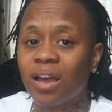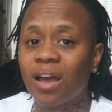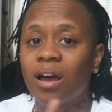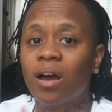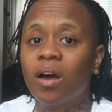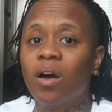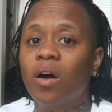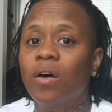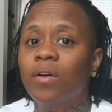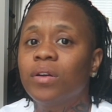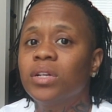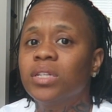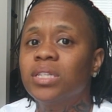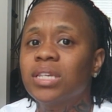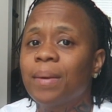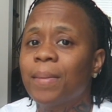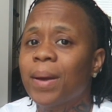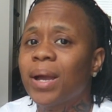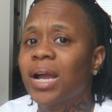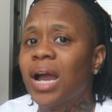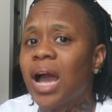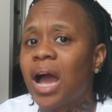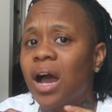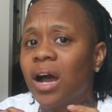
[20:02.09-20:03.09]
Only time
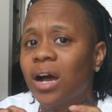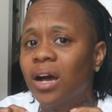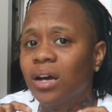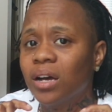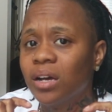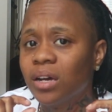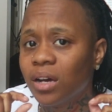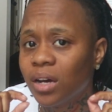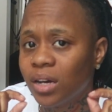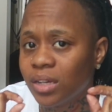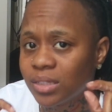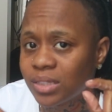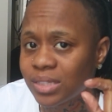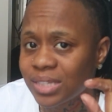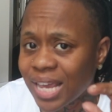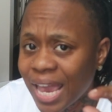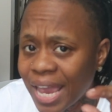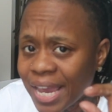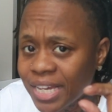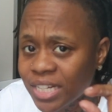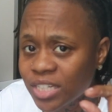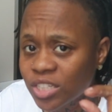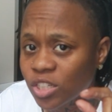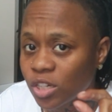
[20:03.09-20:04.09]
I got a
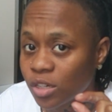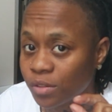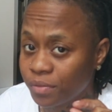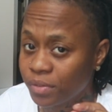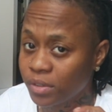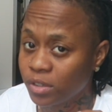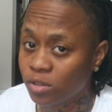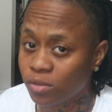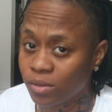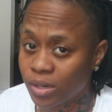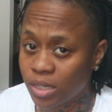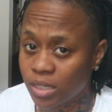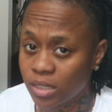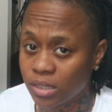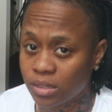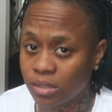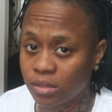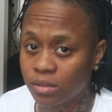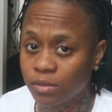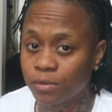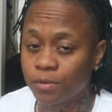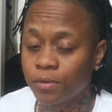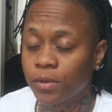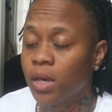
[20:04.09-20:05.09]
taint of
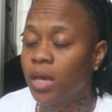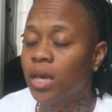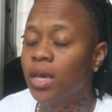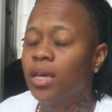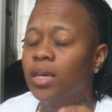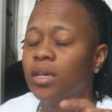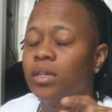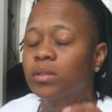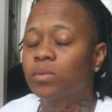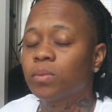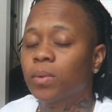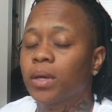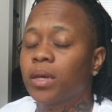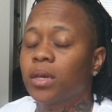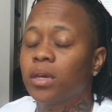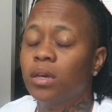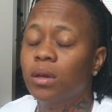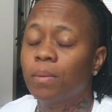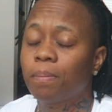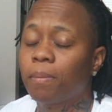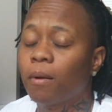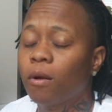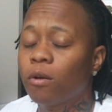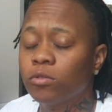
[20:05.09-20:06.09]
aggressive is when
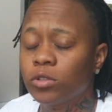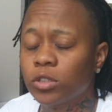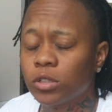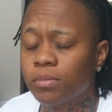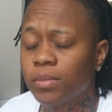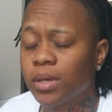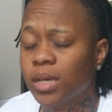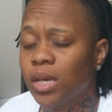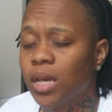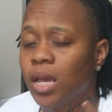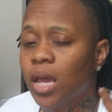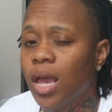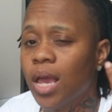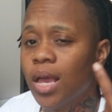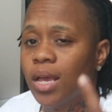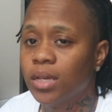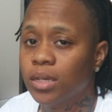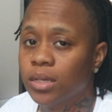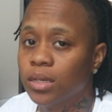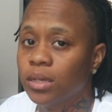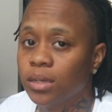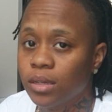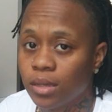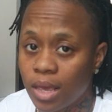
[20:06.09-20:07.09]
he approached me
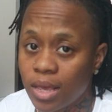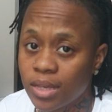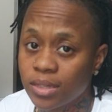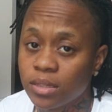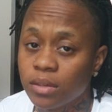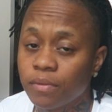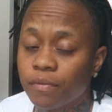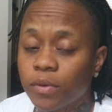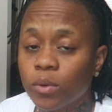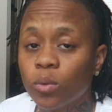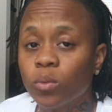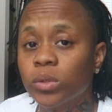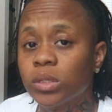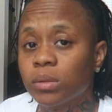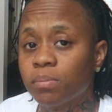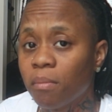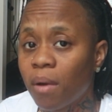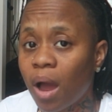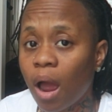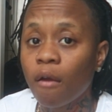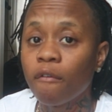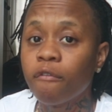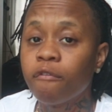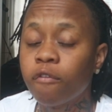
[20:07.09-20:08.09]
as if it was
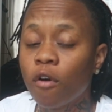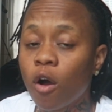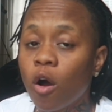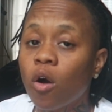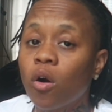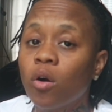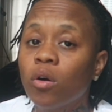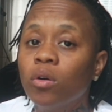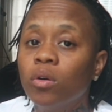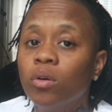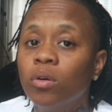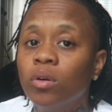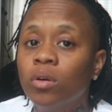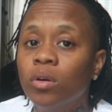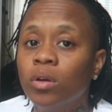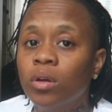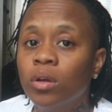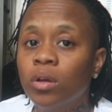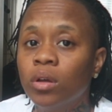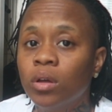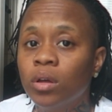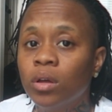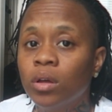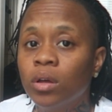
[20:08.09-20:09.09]
my fault.
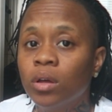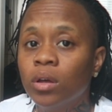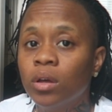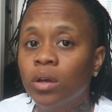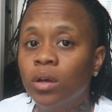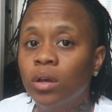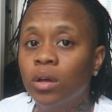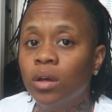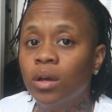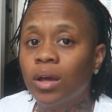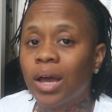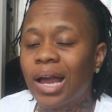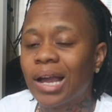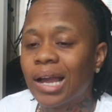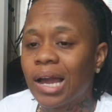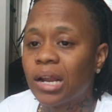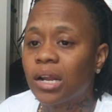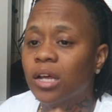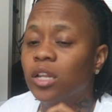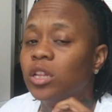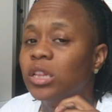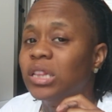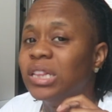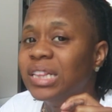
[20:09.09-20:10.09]
I
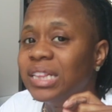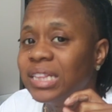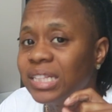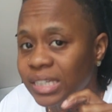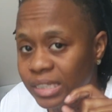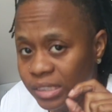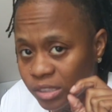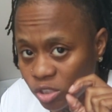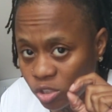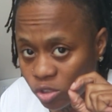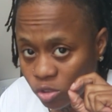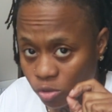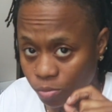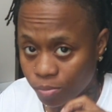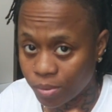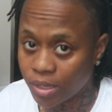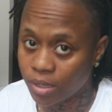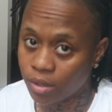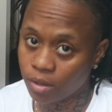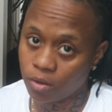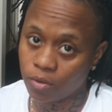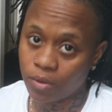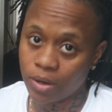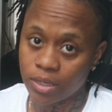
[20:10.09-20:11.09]
got a little
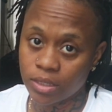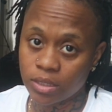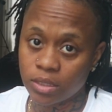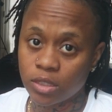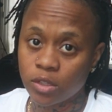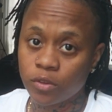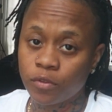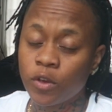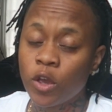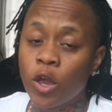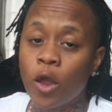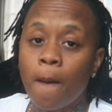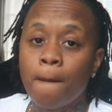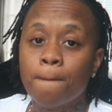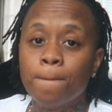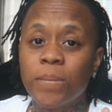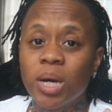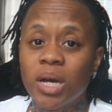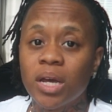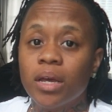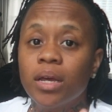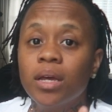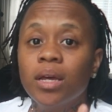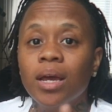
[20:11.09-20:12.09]
bit aggressive,
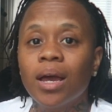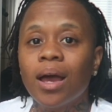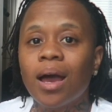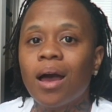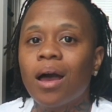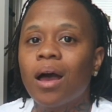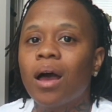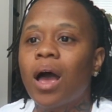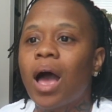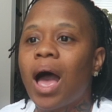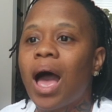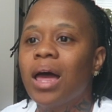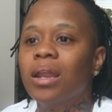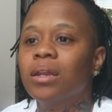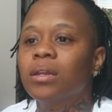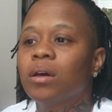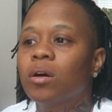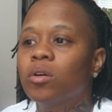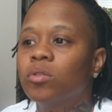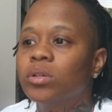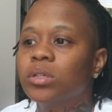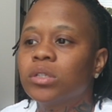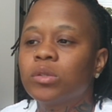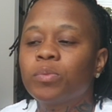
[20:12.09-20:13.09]
but I
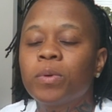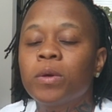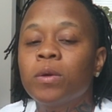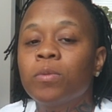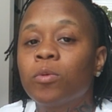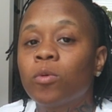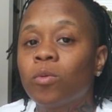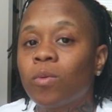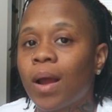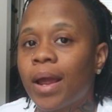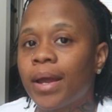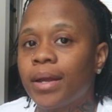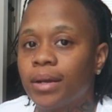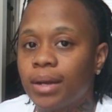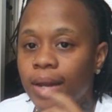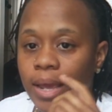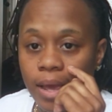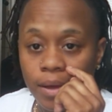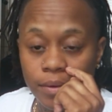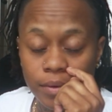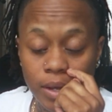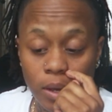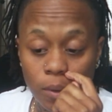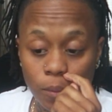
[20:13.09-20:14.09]
know there's people right
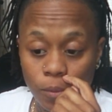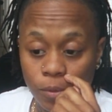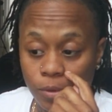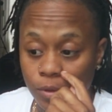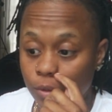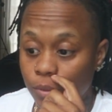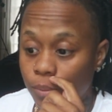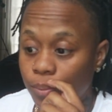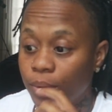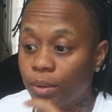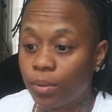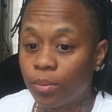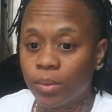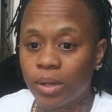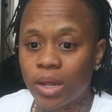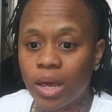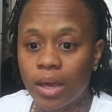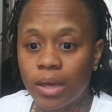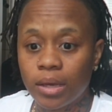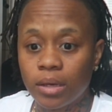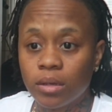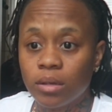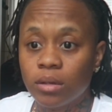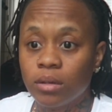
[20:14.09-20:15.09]
now that would have been
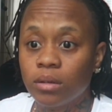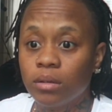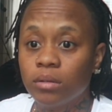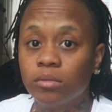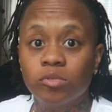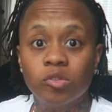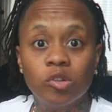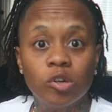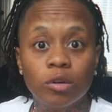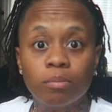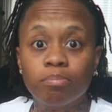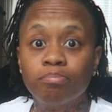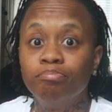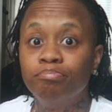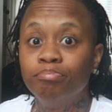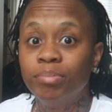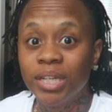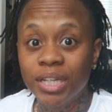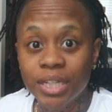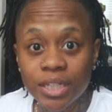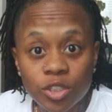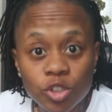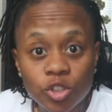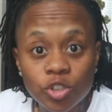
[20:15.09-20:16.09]
like, look
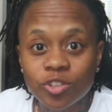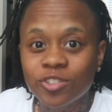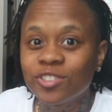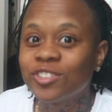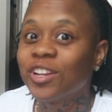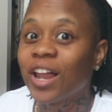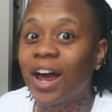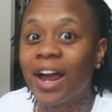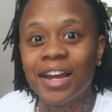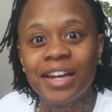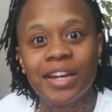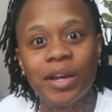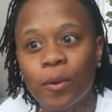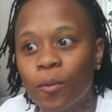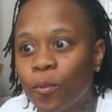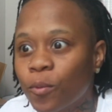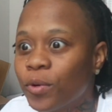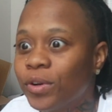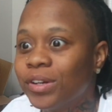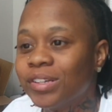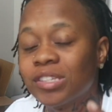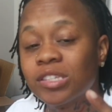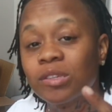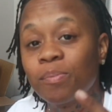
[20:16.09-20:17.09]
bitch, like, and
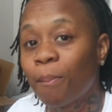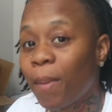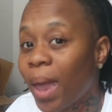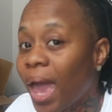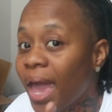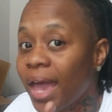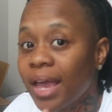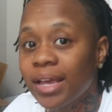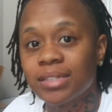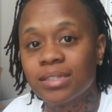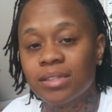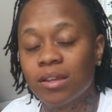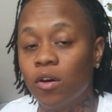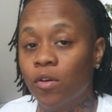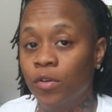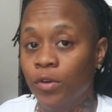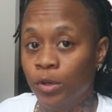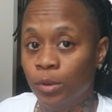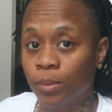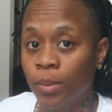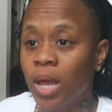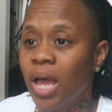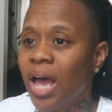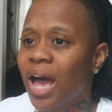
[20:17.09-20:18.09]
would have spazzed
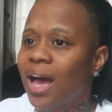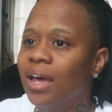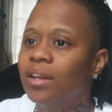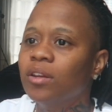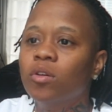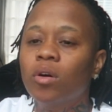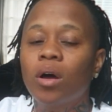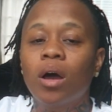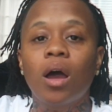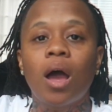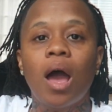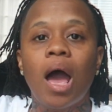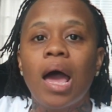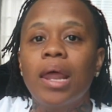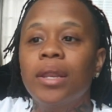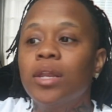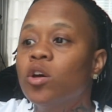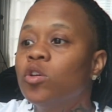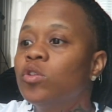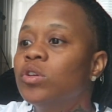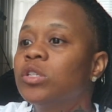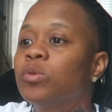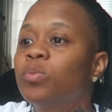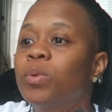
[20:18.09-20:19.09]
on him. I
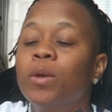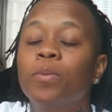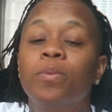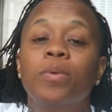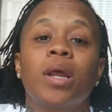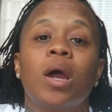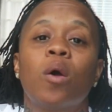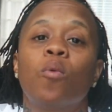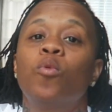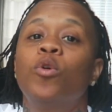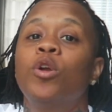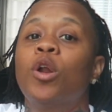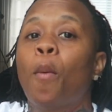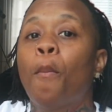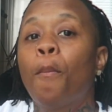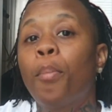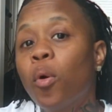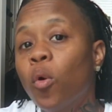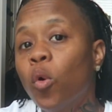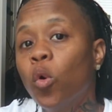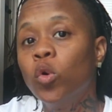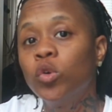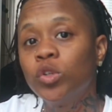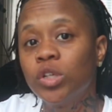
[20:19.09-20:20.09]
know there's people that would have
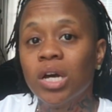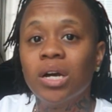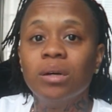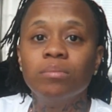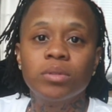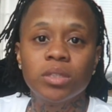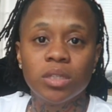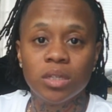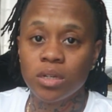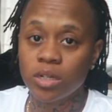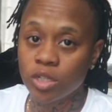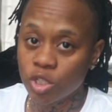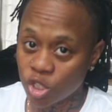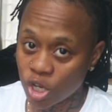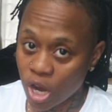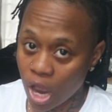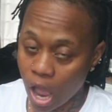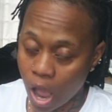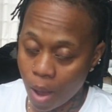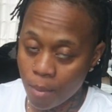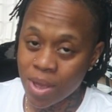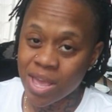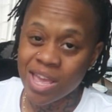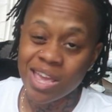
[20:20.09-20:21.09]
pulled up to the
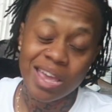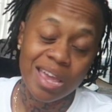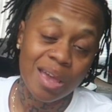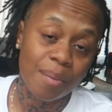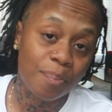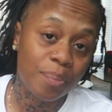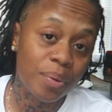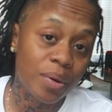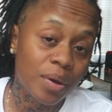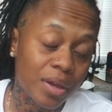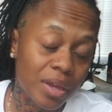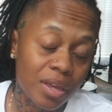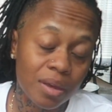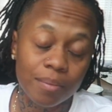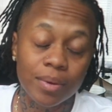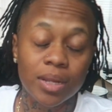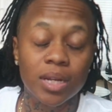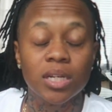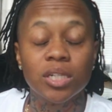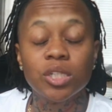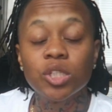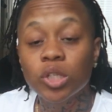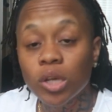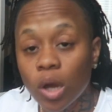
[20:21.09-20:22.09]
job and put him
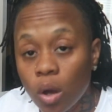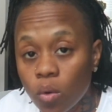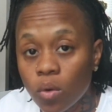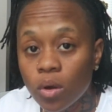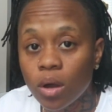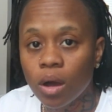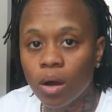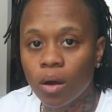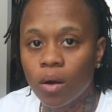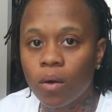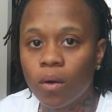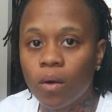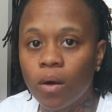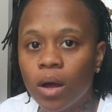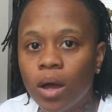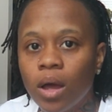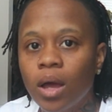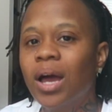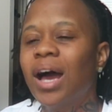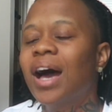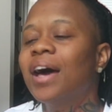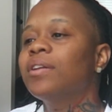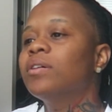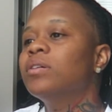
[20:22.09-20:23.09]
in a chokehold.
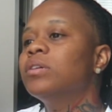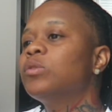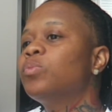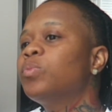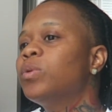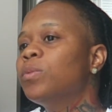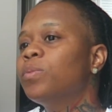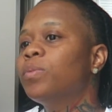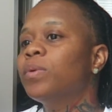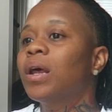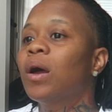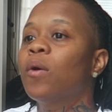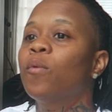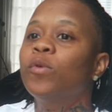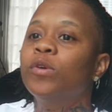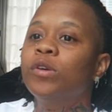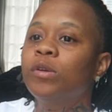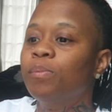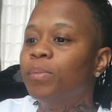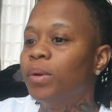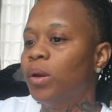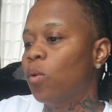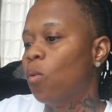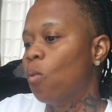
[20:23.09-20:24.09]
I know there's people that would
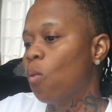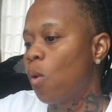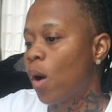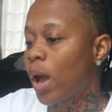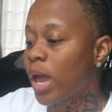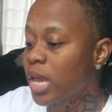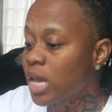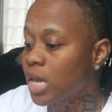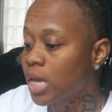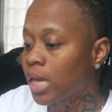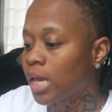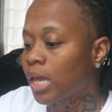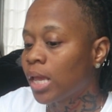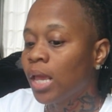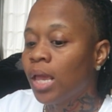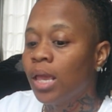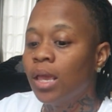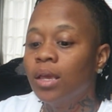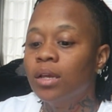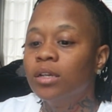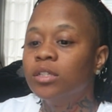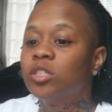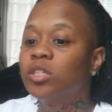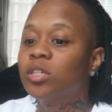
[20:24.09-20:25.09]
have been waiting
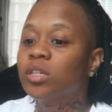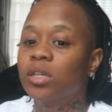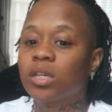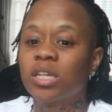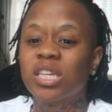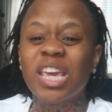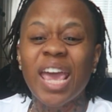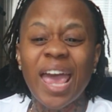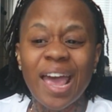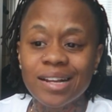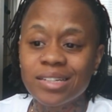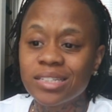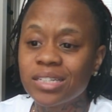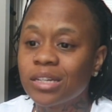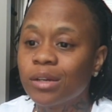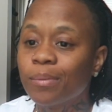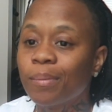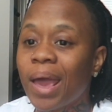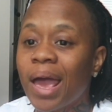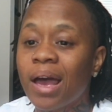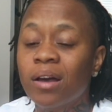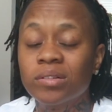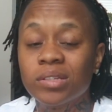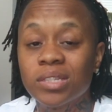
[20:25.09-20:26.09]
to catch
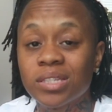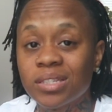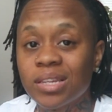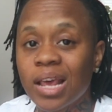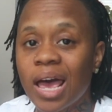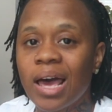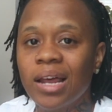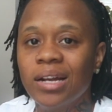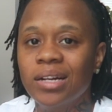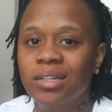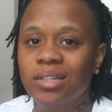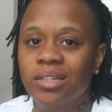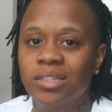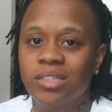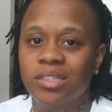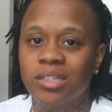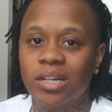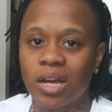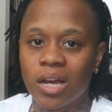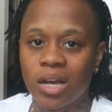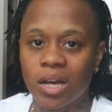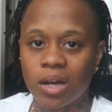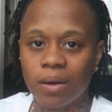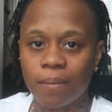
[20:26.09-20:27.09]
him outside of the
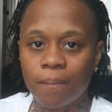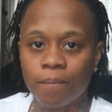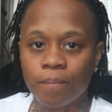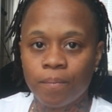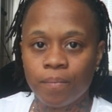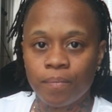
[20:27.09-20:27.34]
job.